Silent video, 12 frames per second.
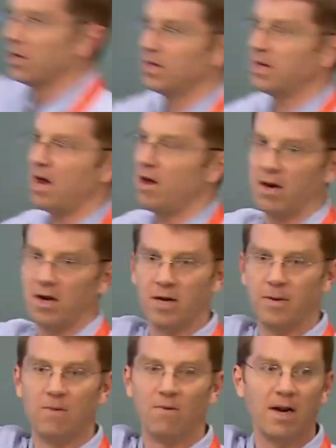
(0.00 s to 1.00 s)
personnel that are
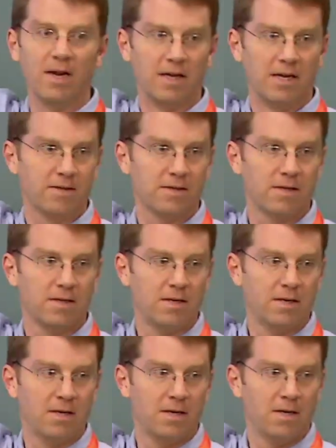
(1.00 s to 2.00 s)
going to be running this.
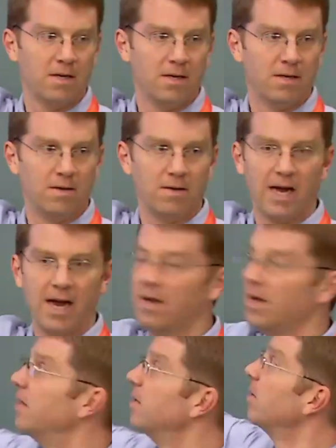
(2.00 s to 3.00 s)

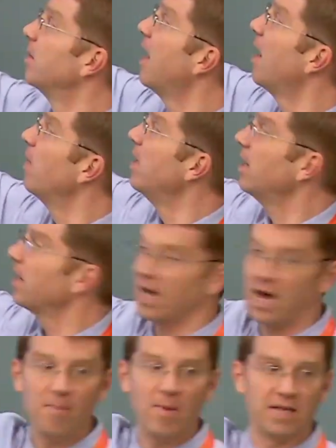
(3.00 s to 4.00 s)
Okay? And so, yeah, we need a
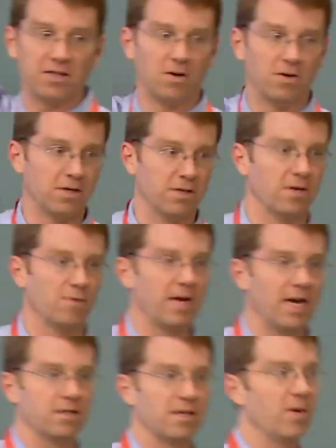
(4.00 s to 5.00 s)
combat soldier, so
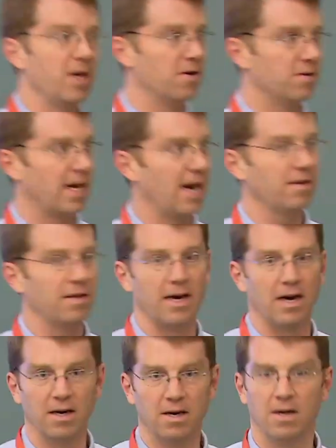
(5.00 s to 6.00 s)
we got somebody who's out
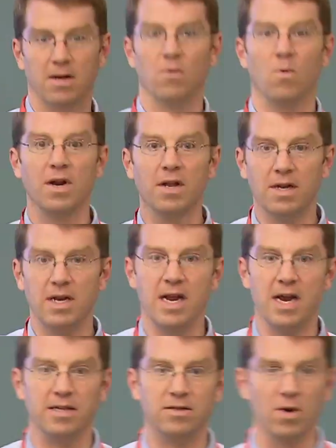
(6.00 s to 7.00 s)
there. What are the
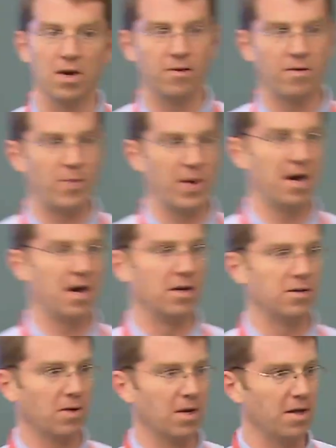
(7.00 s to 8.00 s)
needs? What are the
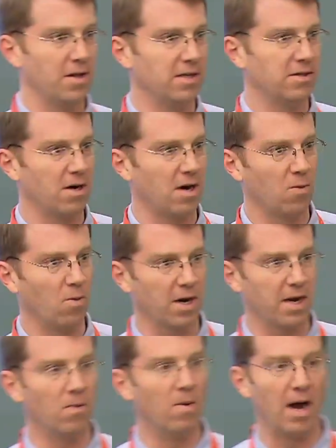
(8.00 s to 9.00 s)
repairs? What are the things that aren't
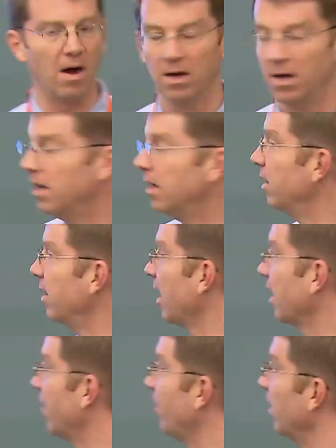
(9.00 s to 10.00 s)
working well? You
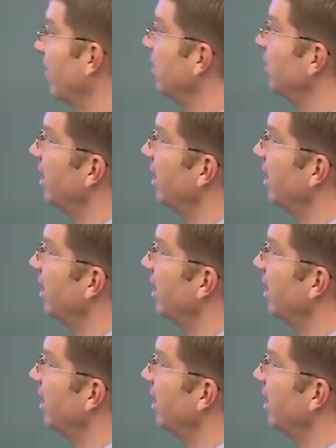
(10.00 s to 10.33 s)
got a couple of